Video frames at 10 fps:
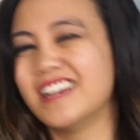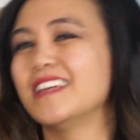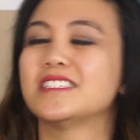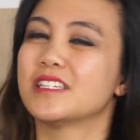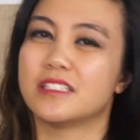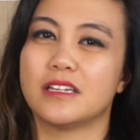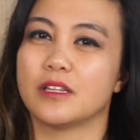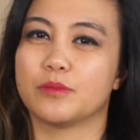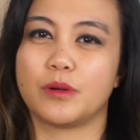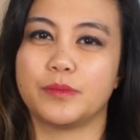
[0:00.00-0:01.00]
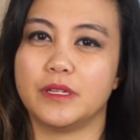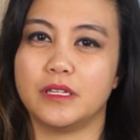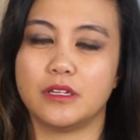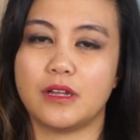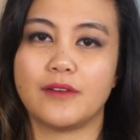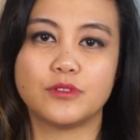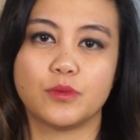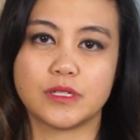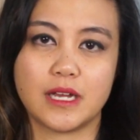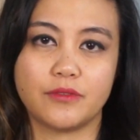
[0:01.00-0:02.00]
It's just another property that you have to
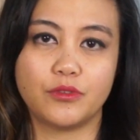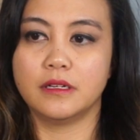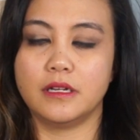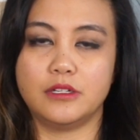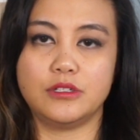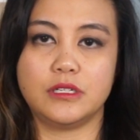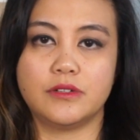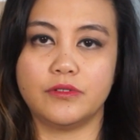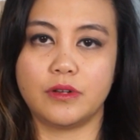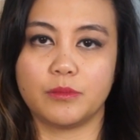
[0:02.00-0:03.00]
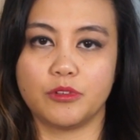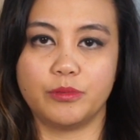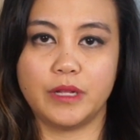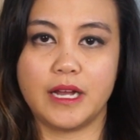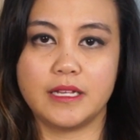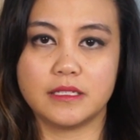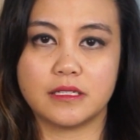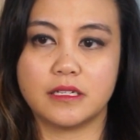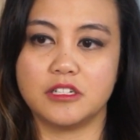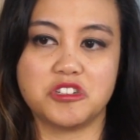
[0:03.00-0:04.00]
watch out for, and using different number of plies
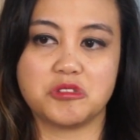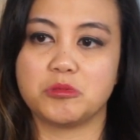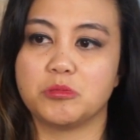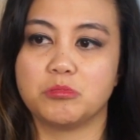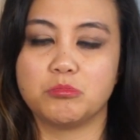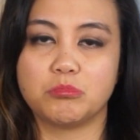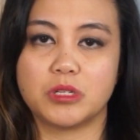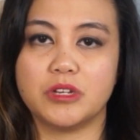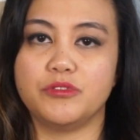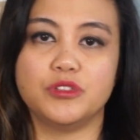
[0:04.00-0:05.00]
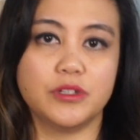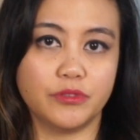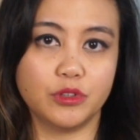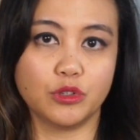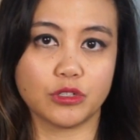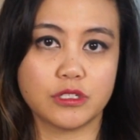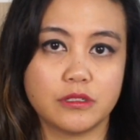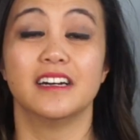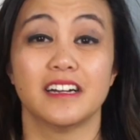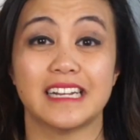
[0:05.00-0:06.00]
can just give you different looks.
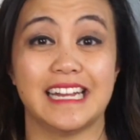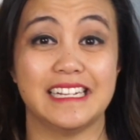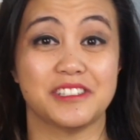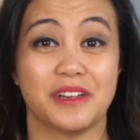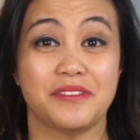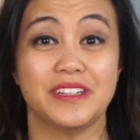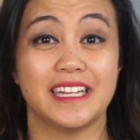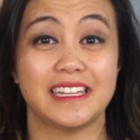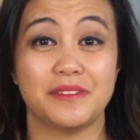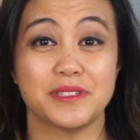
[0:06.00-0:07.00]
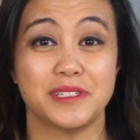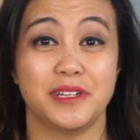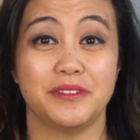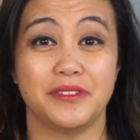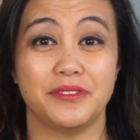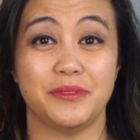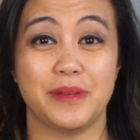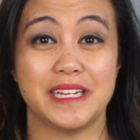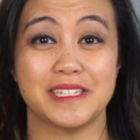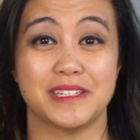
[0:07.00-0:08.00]
Okay, so I feel like that was a lot of
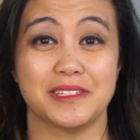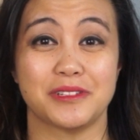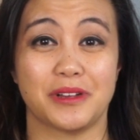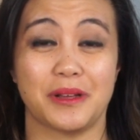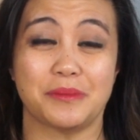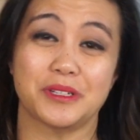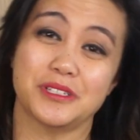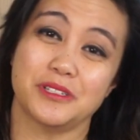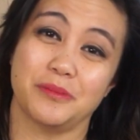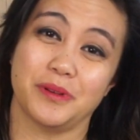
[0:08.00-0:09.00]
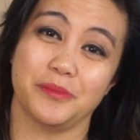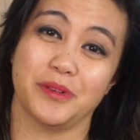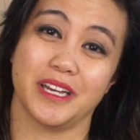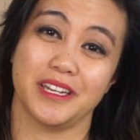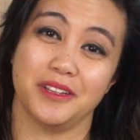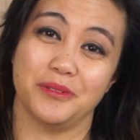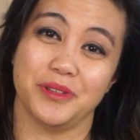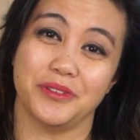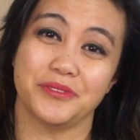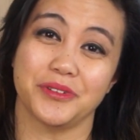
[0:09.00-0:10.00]
information, so I'm going to stop bombarding you with
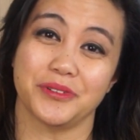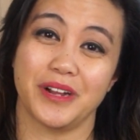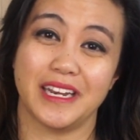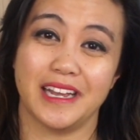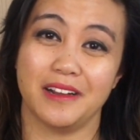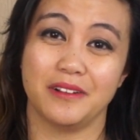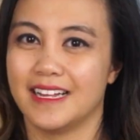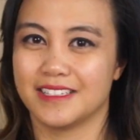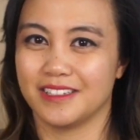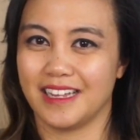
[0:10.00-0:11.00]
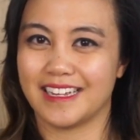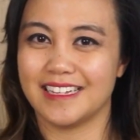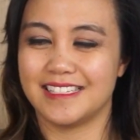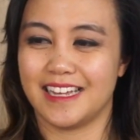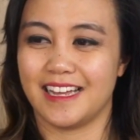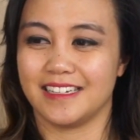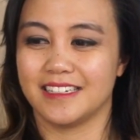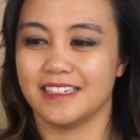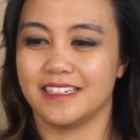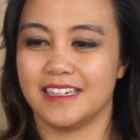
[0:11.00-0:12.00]
info right now. And so like I said,
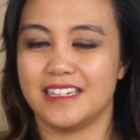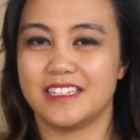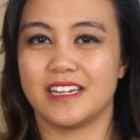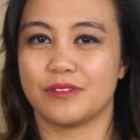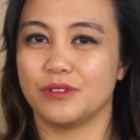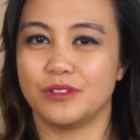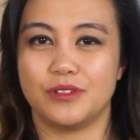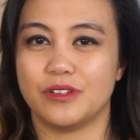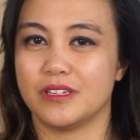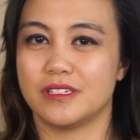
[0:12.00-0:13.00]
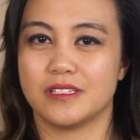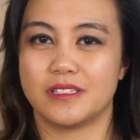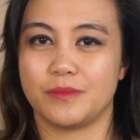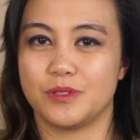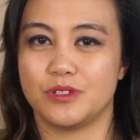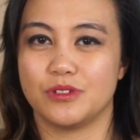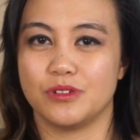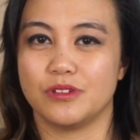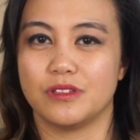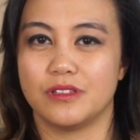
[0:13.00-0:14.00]
in general you can just
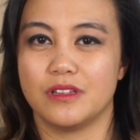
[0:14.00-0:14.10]
substitute